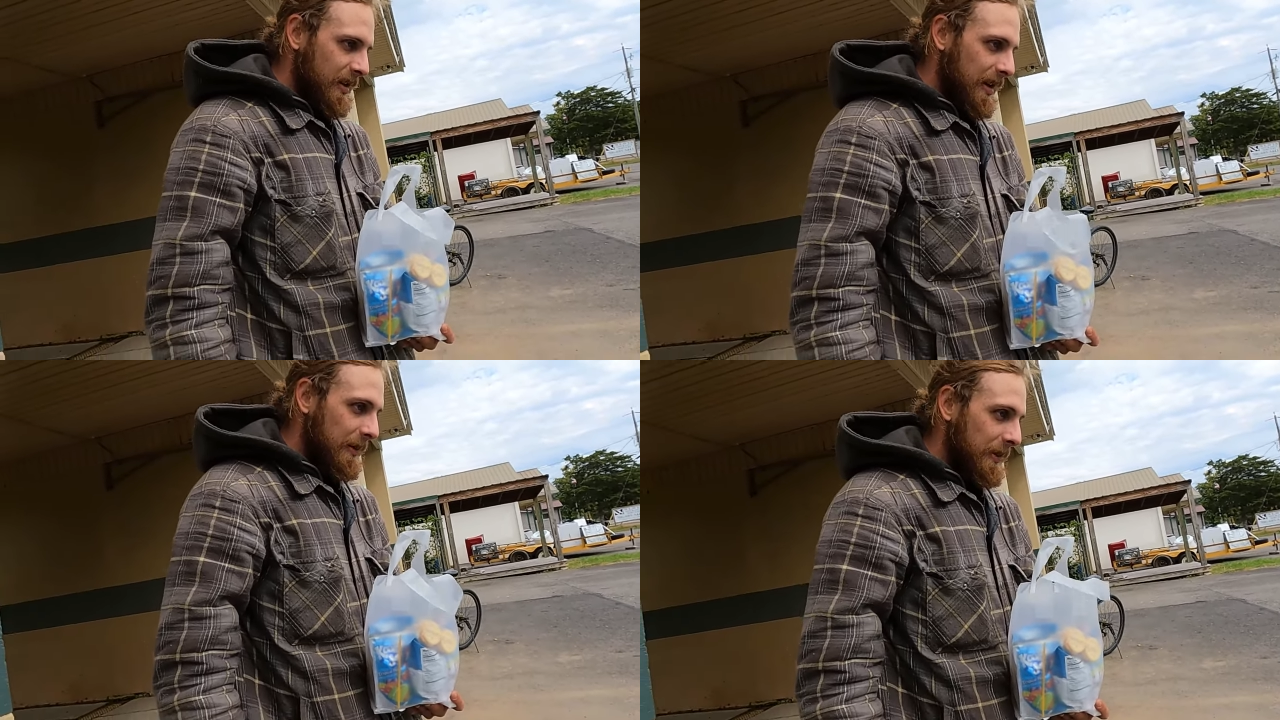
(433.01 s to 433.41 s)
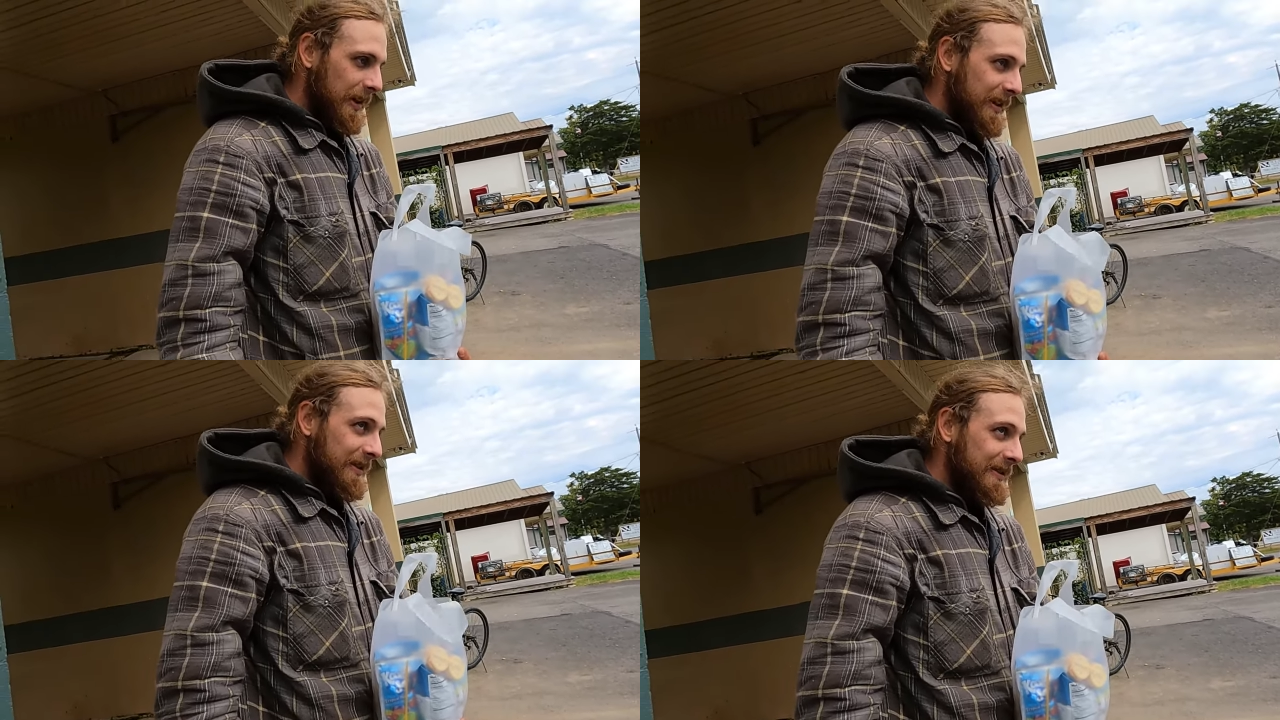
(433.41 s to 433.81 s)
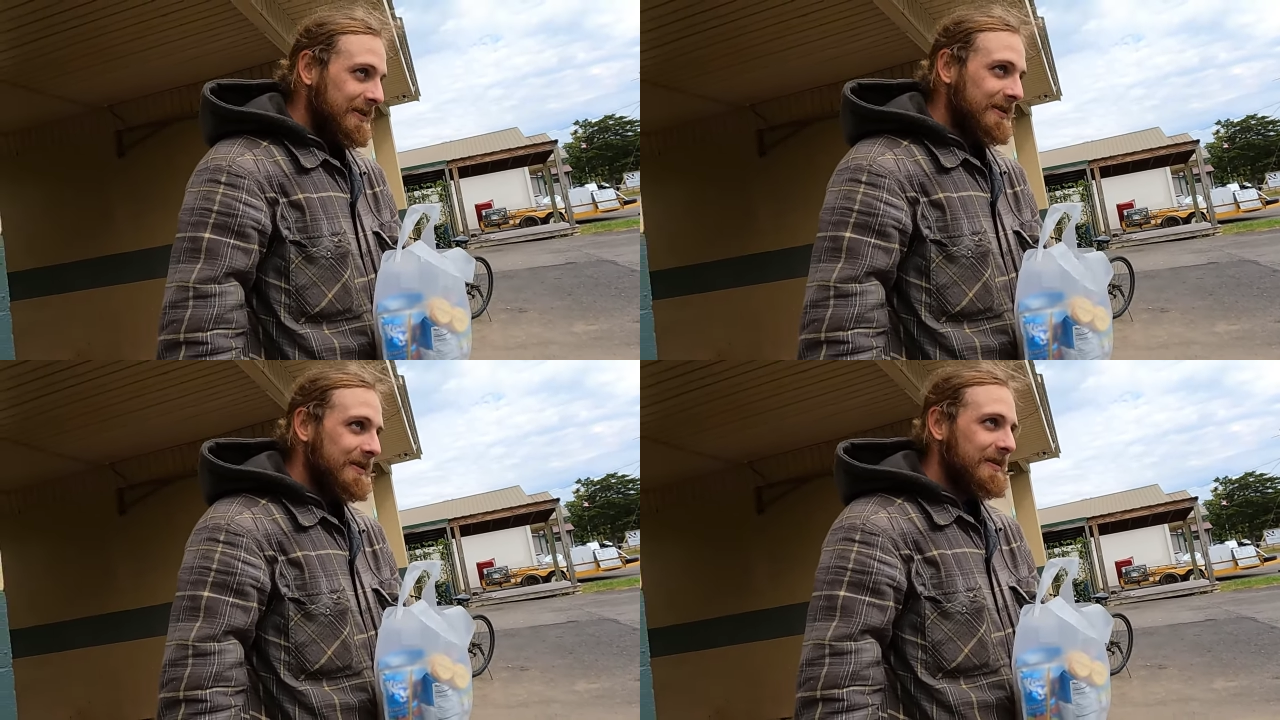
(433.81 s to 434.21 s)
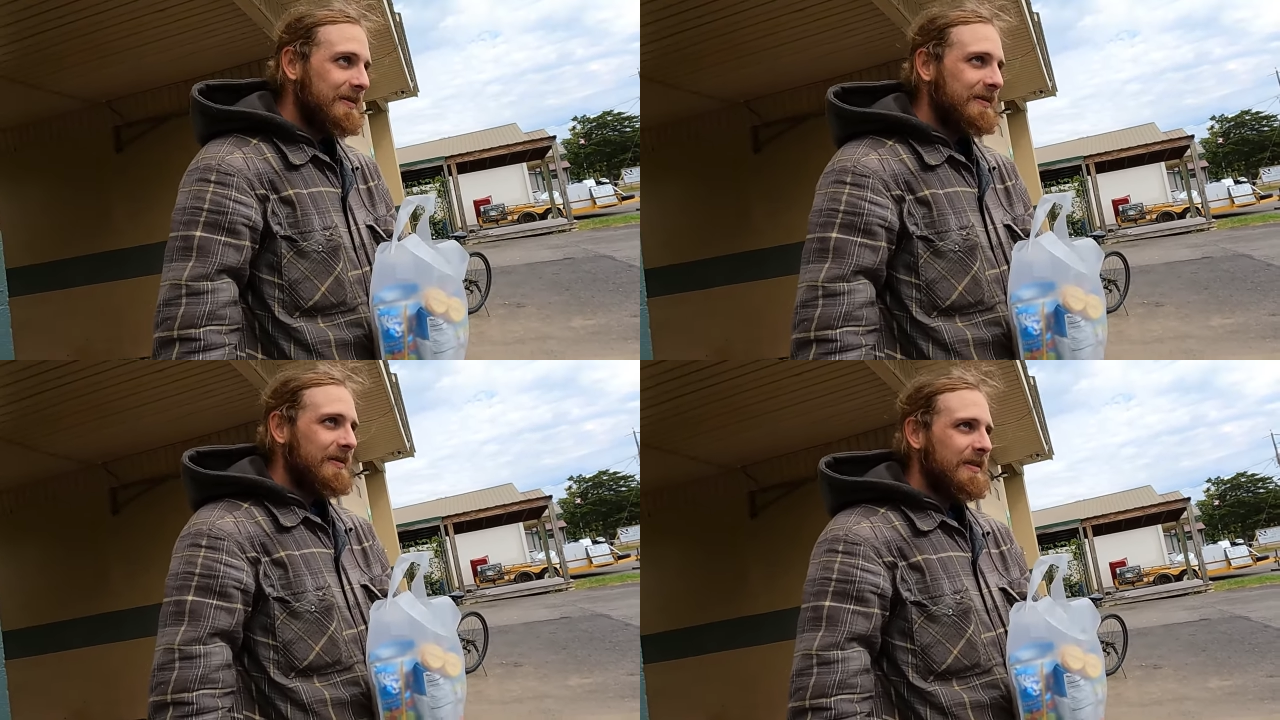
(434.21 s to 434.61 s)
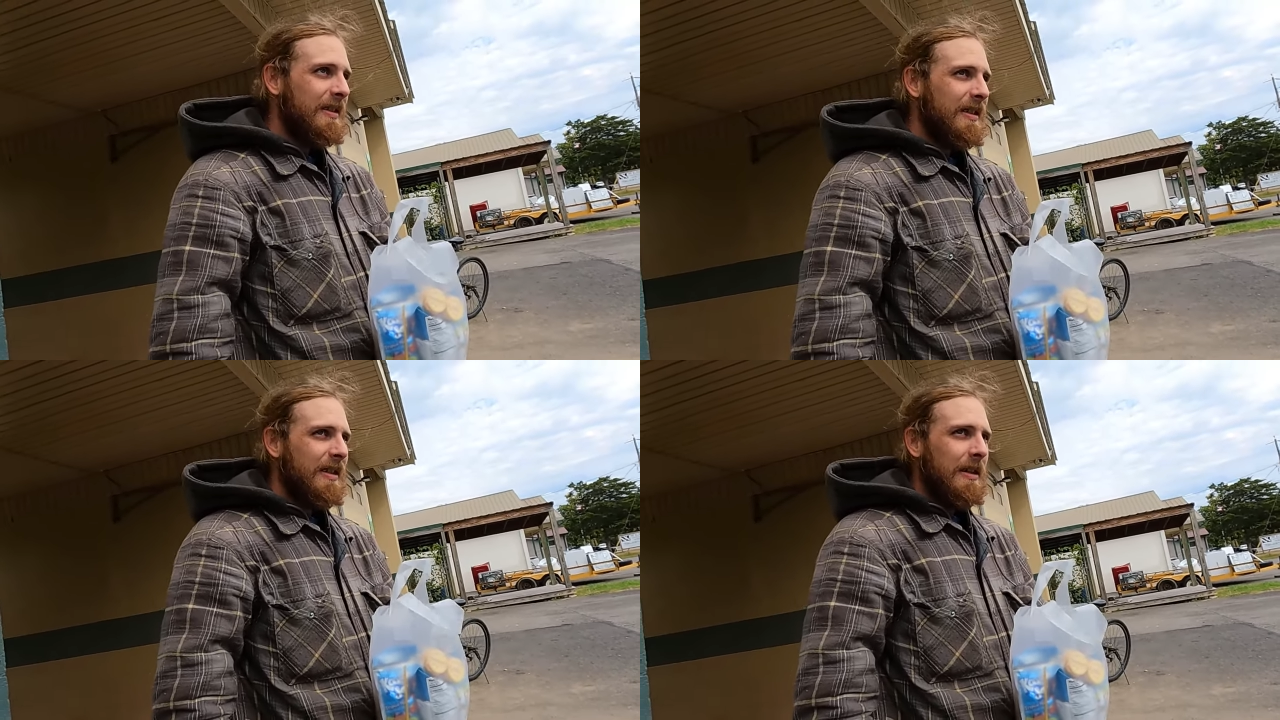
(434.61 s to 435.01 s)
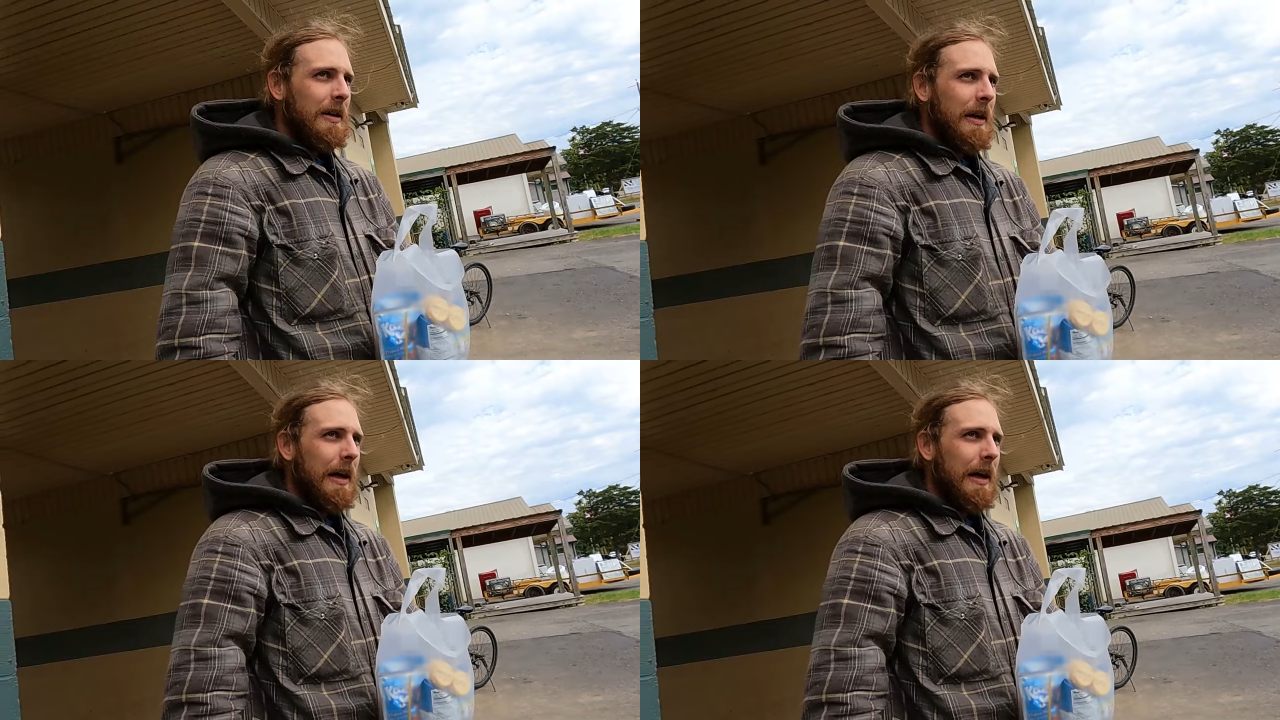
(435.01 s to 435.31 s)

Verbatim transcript: I mean, I don't know.